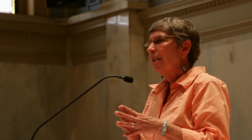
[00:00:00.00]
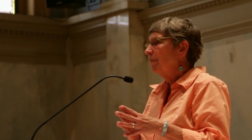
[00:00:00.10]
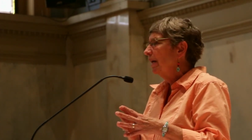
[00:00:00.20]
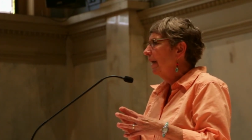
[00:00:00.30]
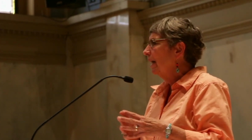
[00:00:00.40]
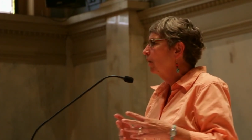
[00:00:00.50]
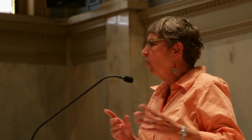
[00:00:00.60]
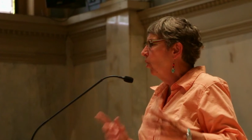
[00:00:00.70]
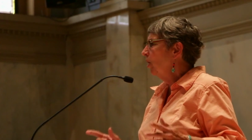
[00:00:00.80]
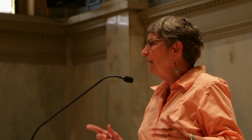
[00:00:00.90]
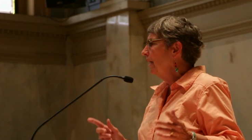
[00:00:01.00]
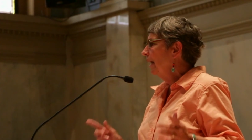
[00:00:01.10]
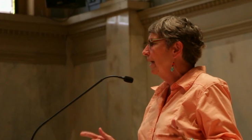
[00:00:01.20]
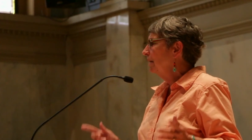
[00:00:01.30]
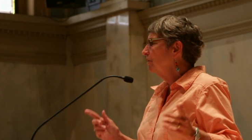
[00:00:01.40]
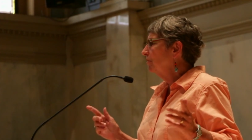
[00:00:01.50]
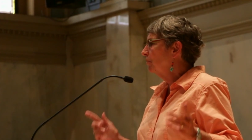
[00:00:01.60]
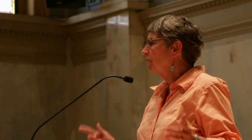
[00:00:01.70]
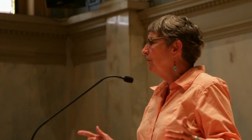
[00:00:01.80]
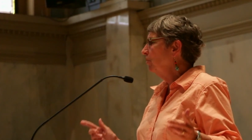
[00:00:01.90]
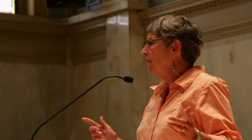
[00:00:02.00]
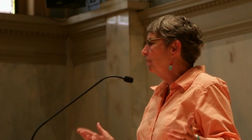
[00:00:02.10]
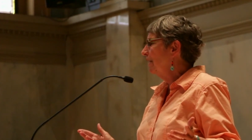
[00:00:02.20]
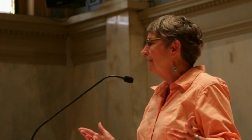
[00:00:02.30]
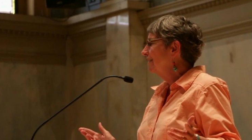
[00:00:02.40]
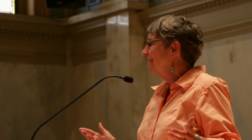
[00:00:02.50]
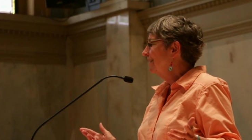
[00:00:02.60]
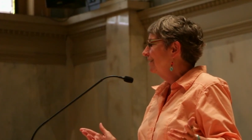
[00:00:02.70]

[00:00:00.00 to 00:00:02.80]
about how one out of three women